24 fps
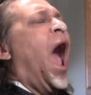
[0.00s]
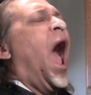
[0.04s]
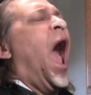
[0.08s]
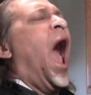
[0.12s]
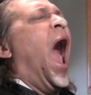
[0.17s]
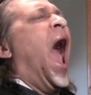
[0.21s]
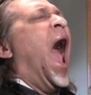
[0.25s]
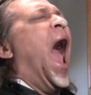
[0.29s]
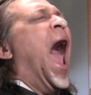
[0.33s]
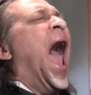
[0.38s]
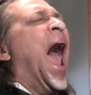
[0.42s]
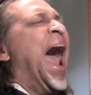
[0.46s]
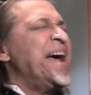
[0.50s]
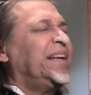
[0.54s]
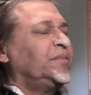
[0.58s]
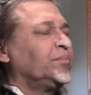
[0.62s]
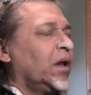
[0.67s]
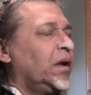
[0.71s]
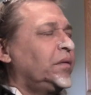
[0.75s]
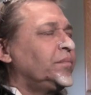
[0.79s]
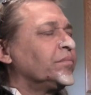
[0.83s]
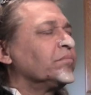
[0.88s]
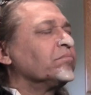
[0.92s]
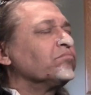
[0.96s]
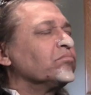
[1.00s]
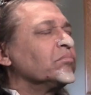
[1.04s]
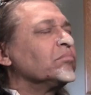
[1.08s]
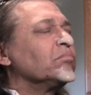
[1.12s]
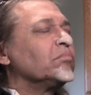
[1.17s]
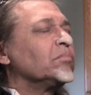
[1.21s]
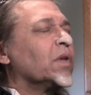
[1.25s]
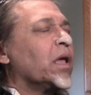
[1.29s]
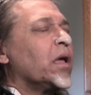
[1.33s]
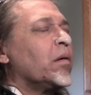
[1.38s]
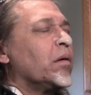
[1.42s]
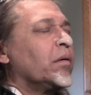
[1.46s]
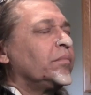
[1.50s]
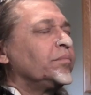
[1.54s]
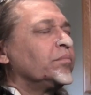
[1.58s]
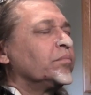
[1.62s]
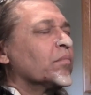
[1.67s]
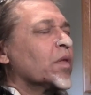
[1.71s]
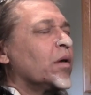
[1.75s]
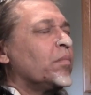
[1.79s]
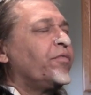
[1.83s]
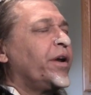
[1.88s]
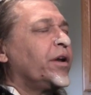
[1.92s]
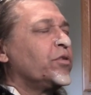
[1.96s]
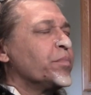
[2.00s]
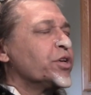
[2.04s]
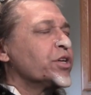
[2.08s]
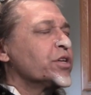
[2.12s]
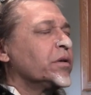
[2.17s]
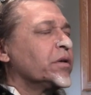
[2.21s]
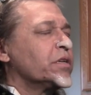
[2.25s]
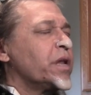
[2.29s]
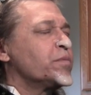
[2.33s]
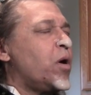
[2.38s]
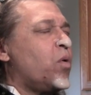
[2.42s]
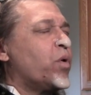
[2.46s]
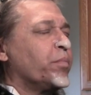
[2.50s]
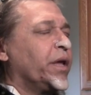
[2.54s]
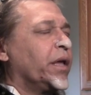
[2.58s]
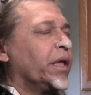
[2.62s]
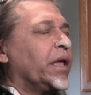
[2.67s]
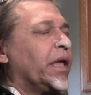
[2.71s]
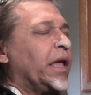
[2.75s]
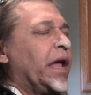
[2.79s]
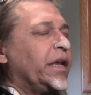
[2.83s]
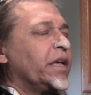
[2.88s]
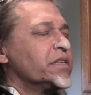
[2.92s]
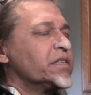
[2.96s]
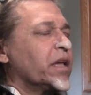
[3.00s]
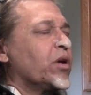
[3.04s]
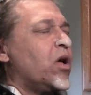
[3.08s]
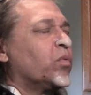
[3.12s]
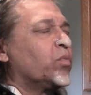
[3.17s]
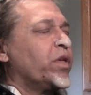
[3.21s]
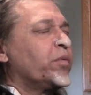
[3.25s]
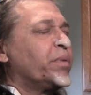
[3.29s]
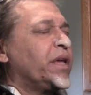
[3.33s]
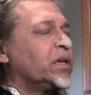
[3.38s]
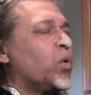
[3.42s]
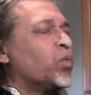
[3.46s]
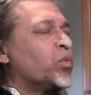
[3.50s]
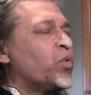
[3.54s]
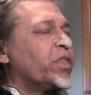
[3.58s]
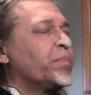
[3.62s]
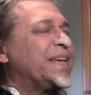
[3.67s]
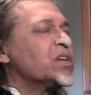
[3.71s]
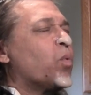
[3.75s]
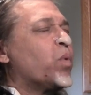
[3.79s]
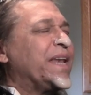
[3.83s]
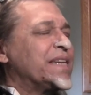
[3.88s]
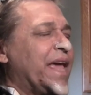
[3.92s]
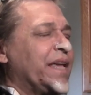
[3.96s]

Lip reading: Sometimes when you're using foam, you could pretty much attach it